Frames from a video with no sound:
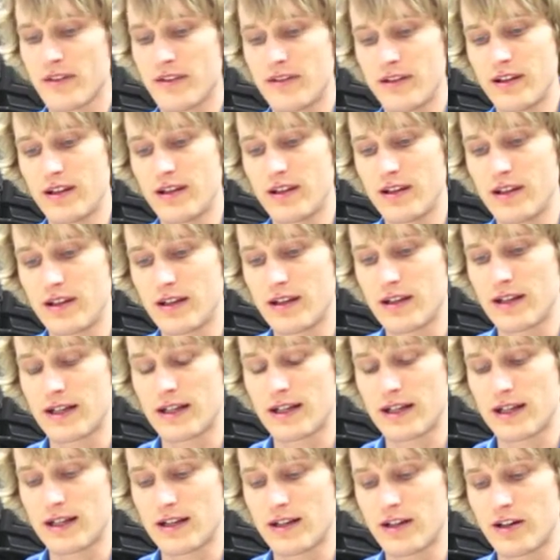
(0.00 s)
The
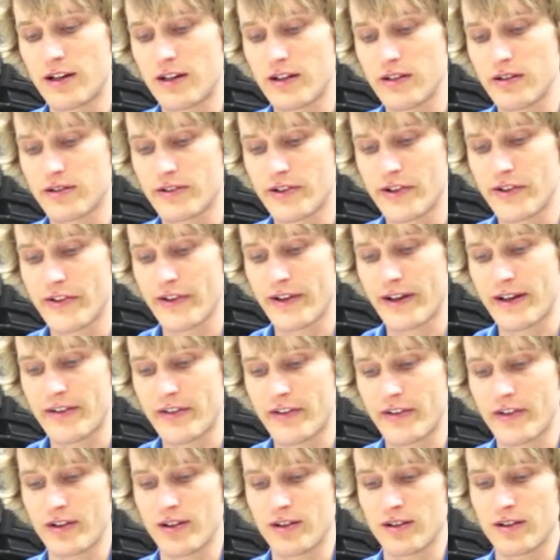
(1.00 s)
article
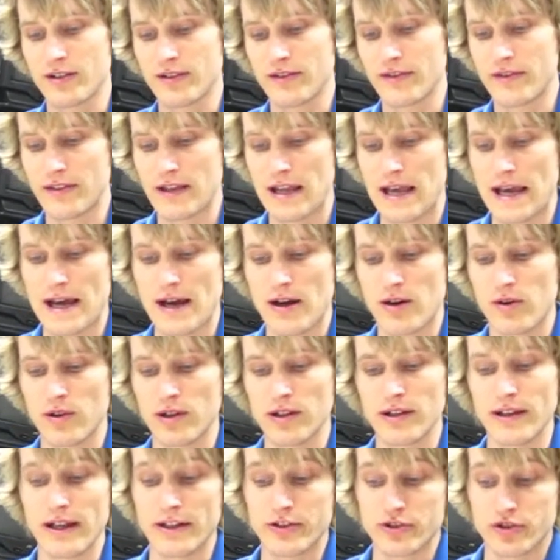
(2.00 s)
discussed how
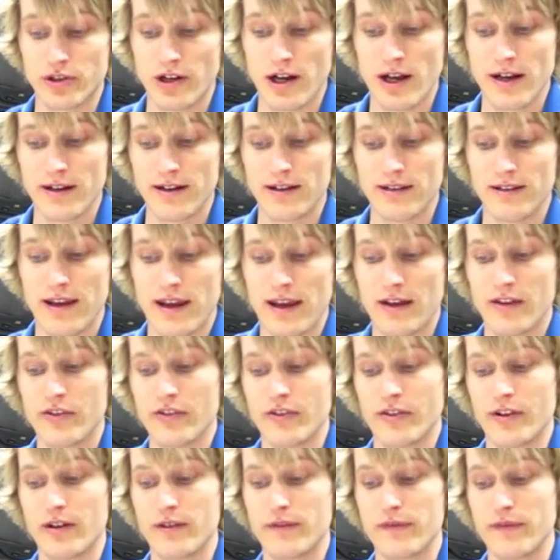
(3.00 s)
electronic
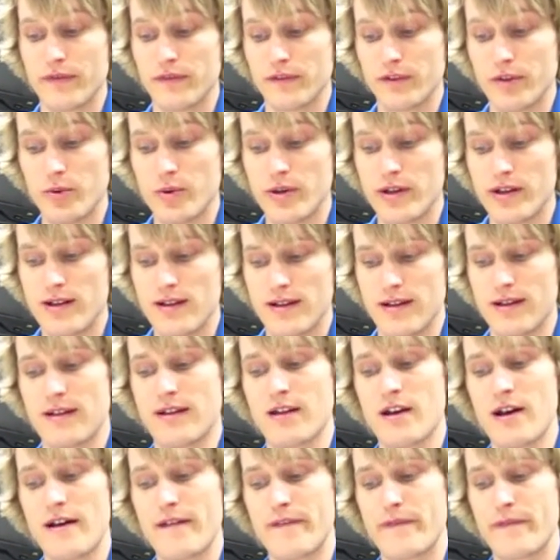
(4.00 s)
texts are fluid
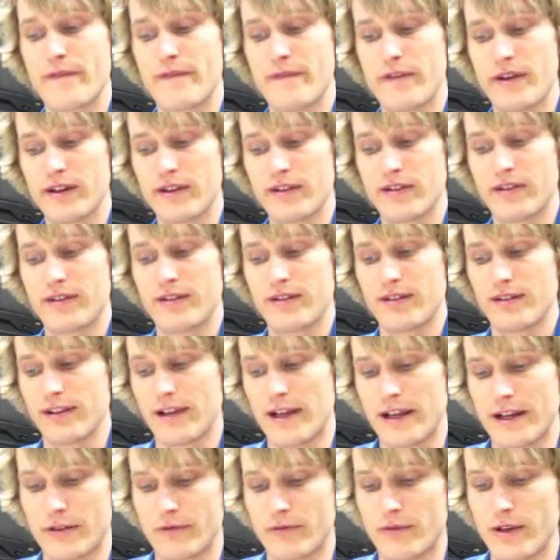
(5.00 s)
and not fixed
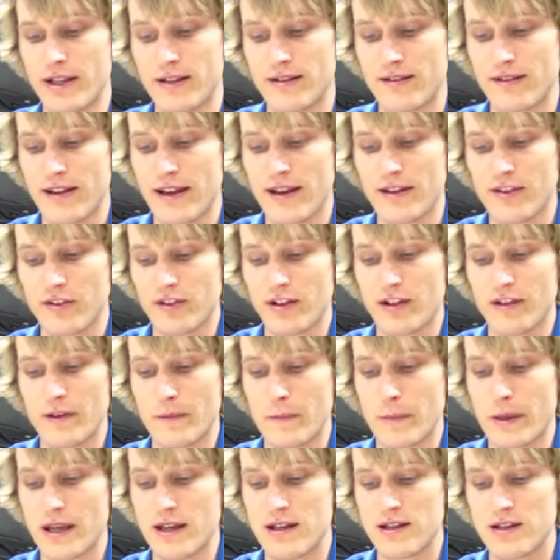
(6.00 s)
like written text on
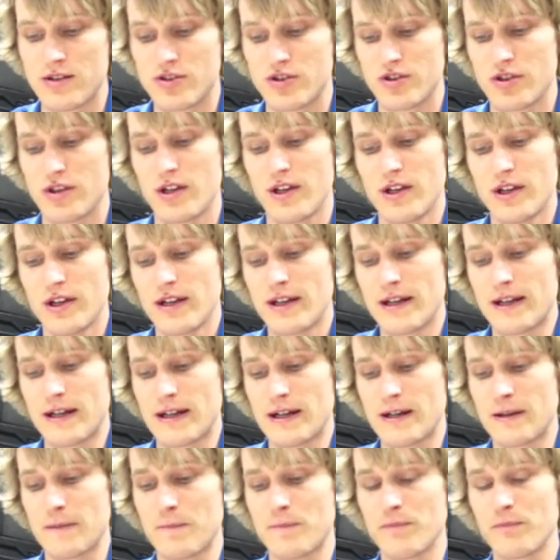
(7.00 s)
the page,
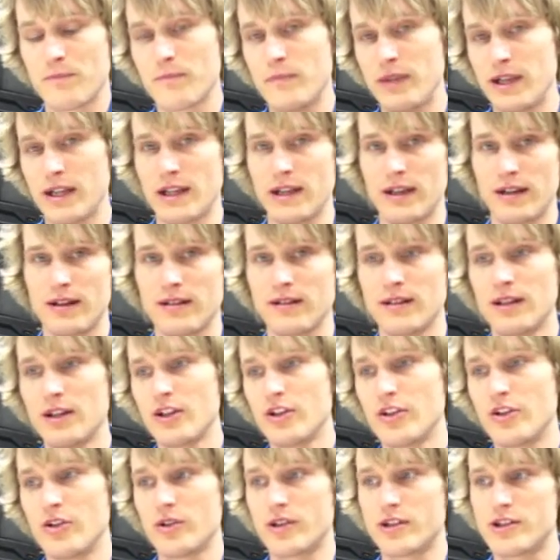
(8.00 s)
meaning
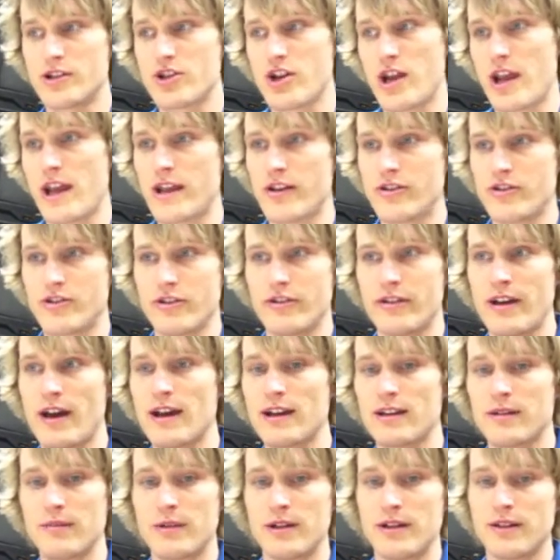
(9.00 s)
you can change your
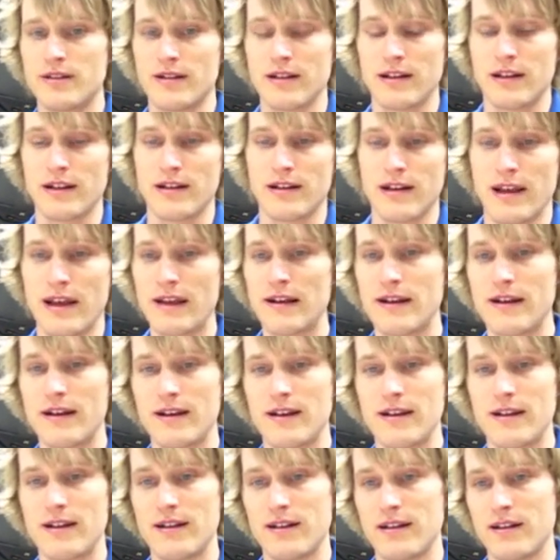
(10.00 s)
document and edit
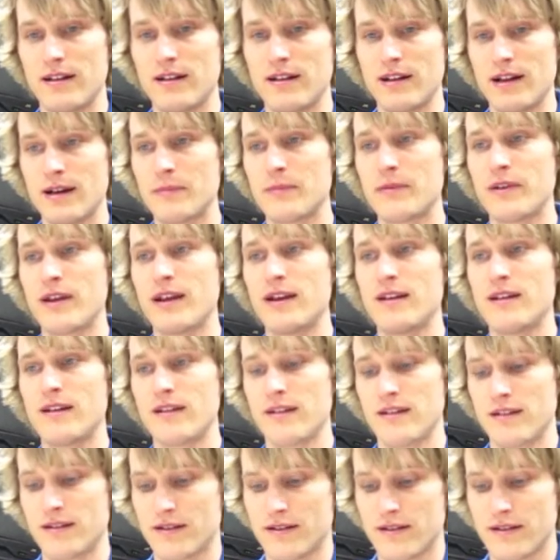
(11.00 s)
it and update
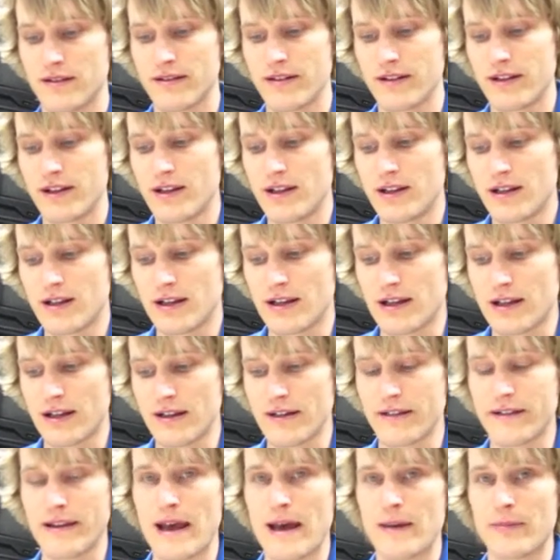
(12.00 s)
it and
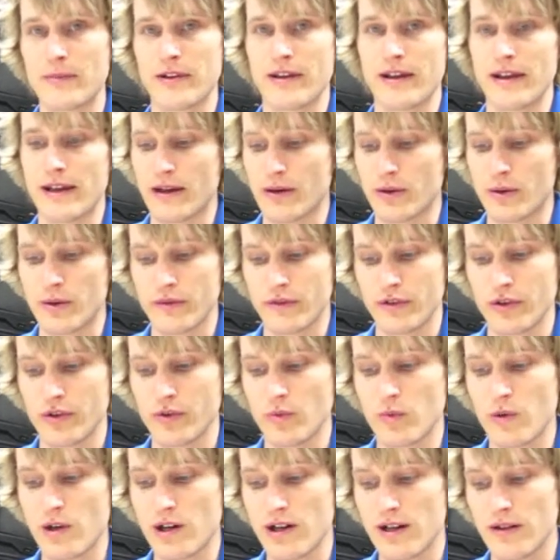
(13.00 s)
adapt it however
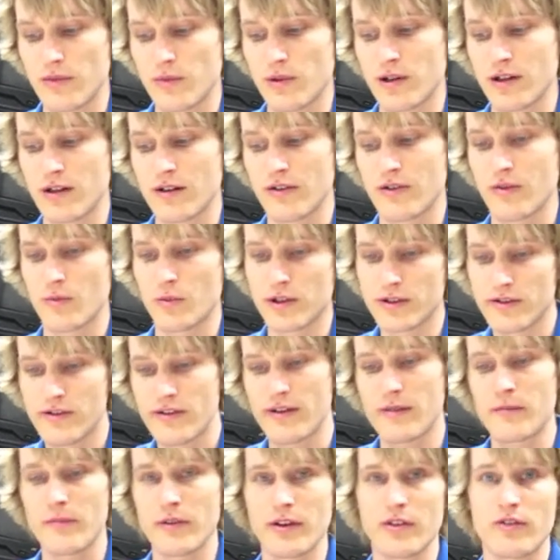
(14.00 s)
you want, whereas once
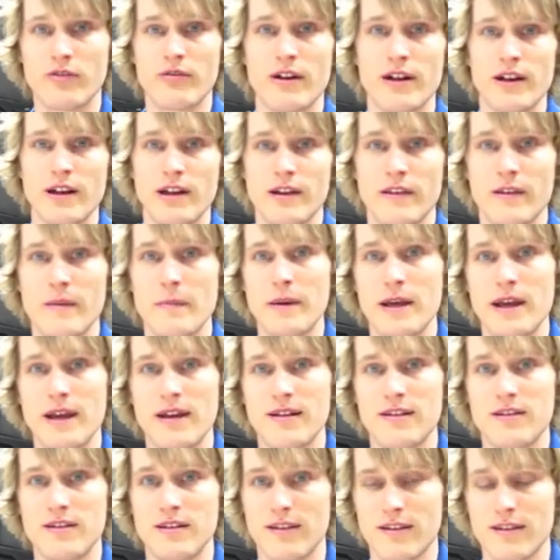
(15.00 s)
something's written on the
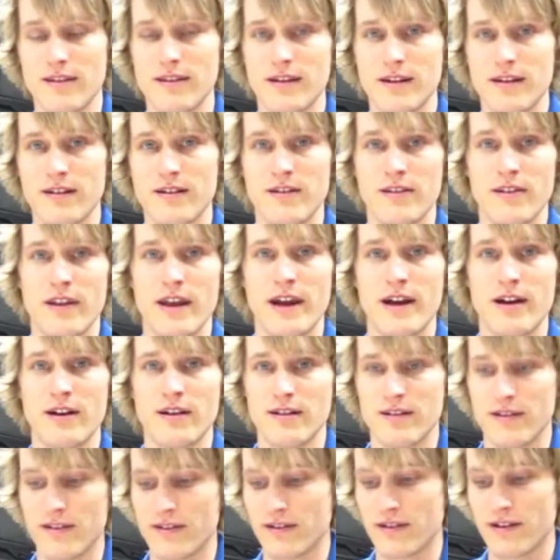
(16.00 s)
page, it's there.
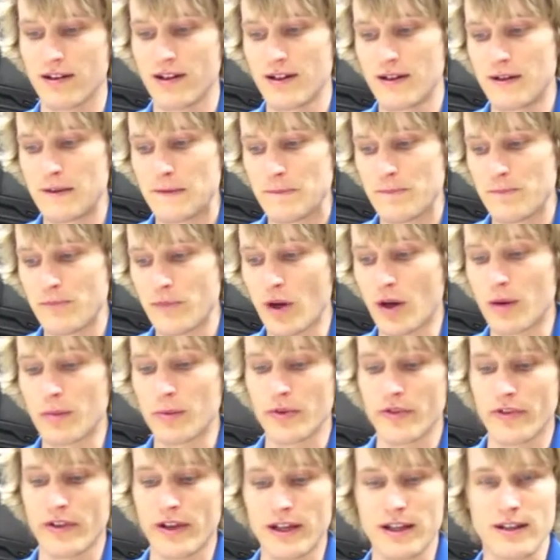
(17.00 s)
It's
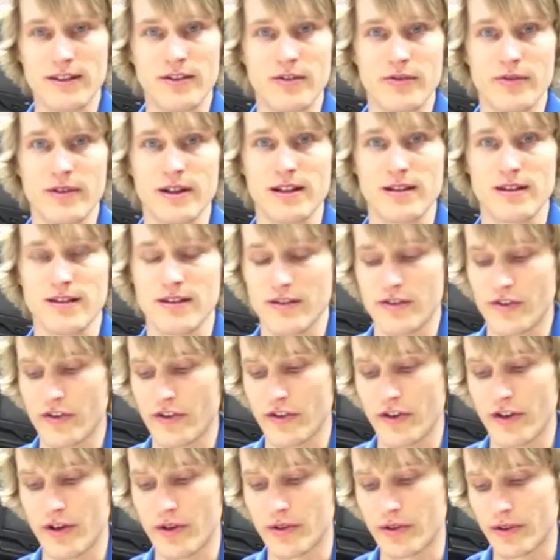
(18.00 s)
almost like it's written in
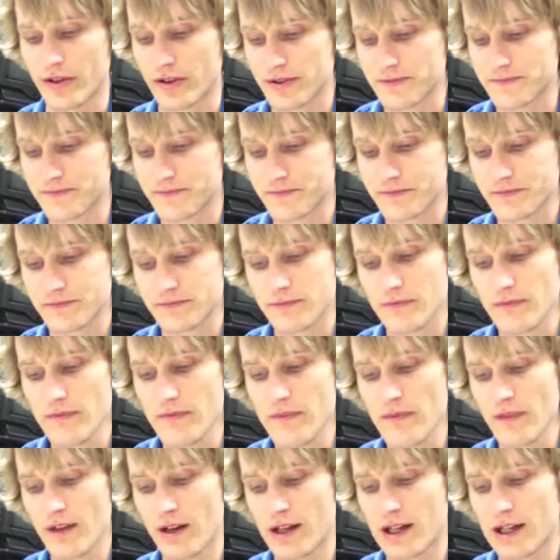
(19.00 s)
stone.
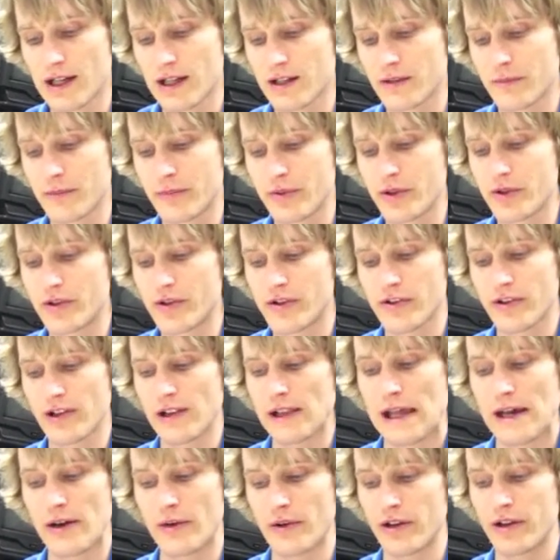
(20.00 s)
Computers
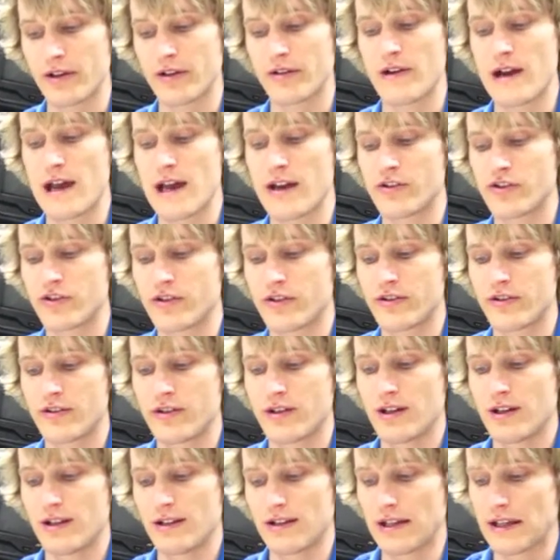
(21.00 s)
allow interaction
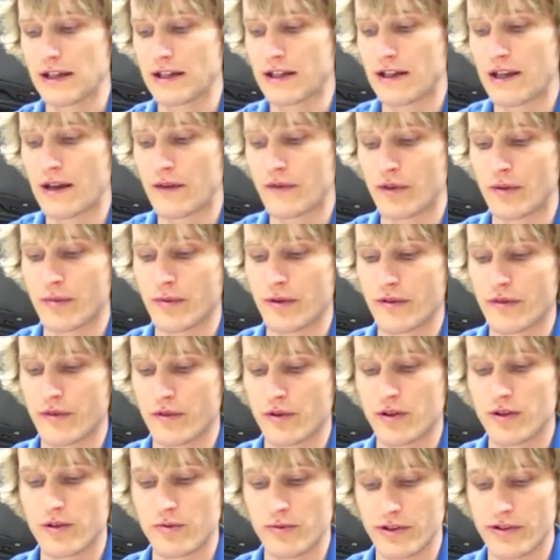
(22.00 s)
like never
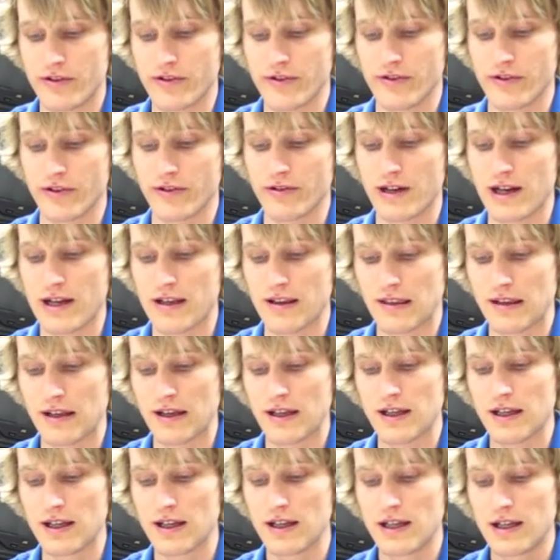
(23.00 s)
before, which is a great
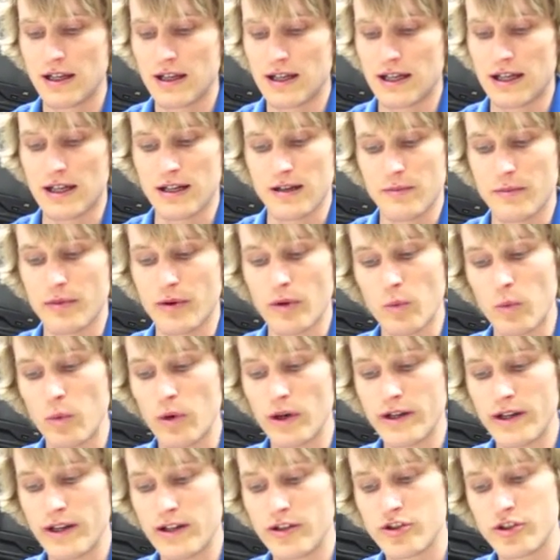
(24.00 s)
thing, but
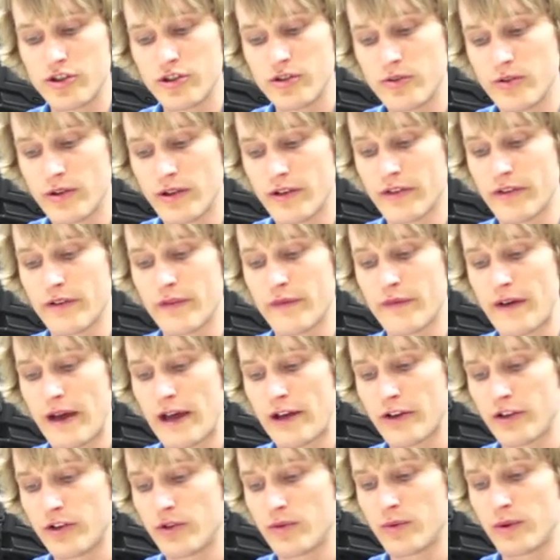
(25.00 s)
one issue is the
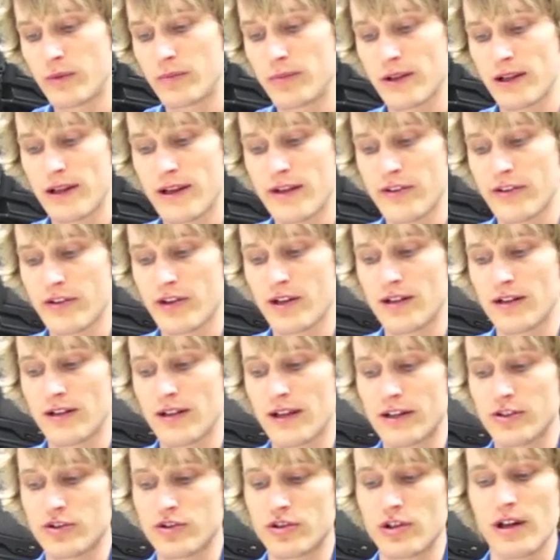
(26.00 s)
value we place on
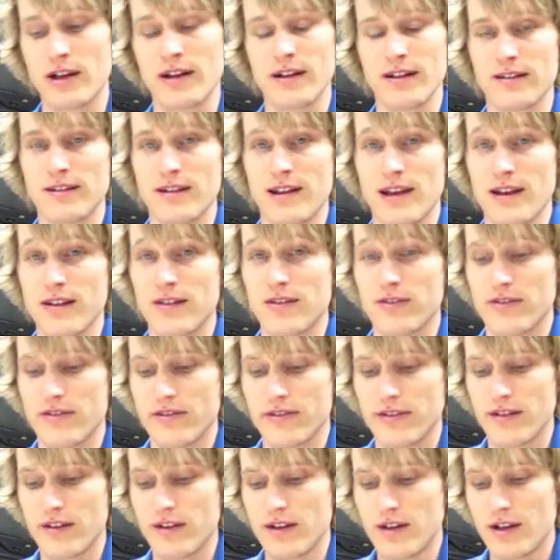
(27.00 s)
electronic
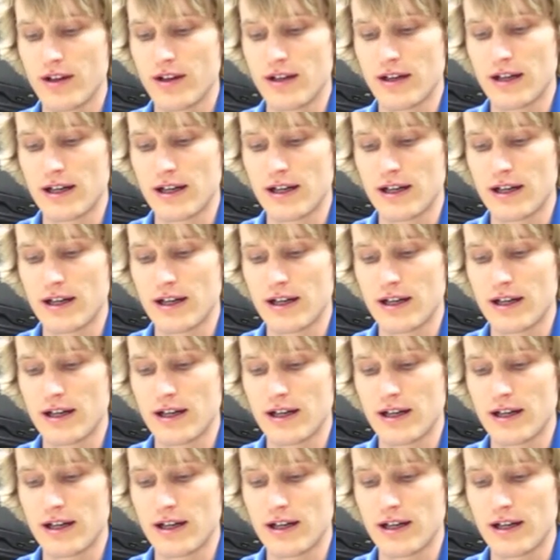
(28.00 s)
texts.